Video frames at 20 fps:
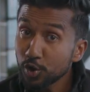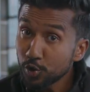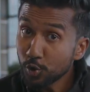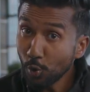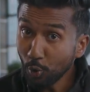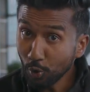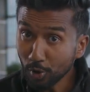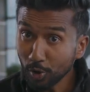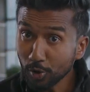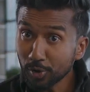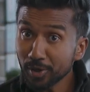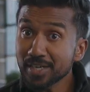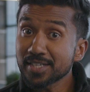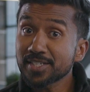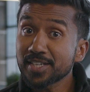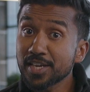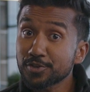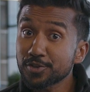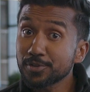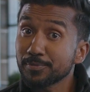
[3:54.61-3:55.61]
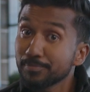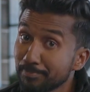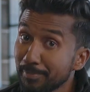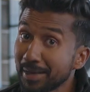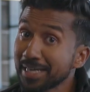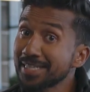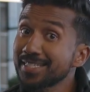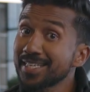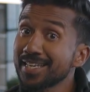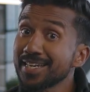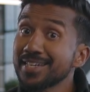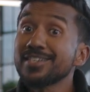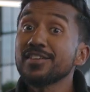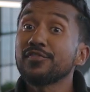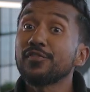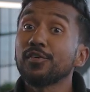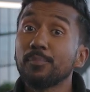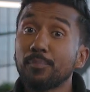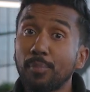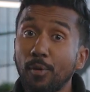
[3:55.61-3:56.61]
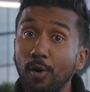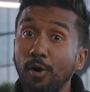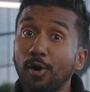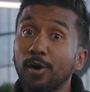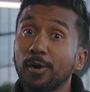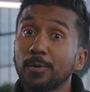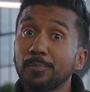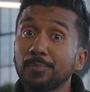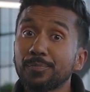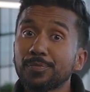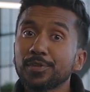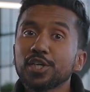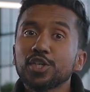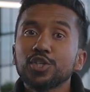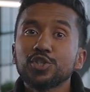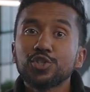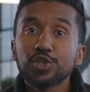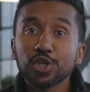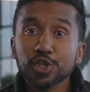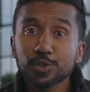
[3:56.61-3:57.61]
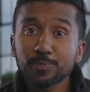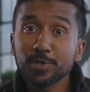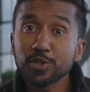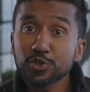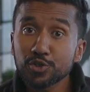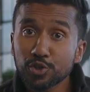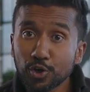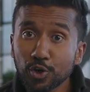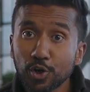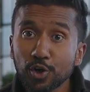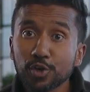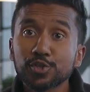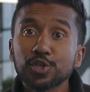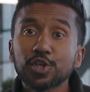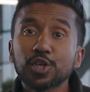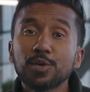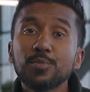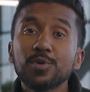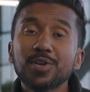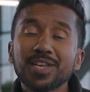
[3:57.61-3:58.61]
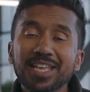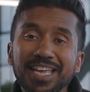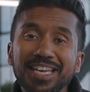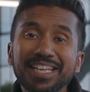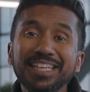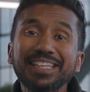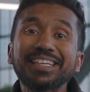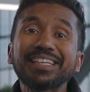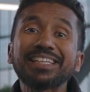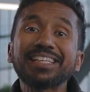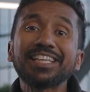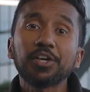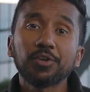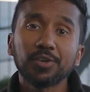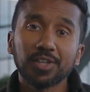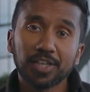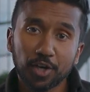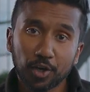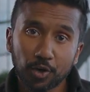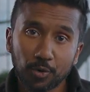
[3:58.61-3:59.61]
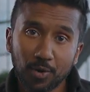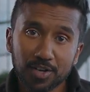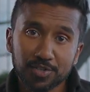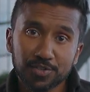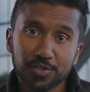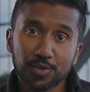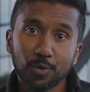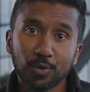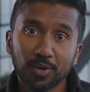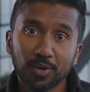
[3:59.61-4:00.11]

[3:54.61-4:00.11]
Your organization might set a different bar. Just be sure to communicate it clearly across the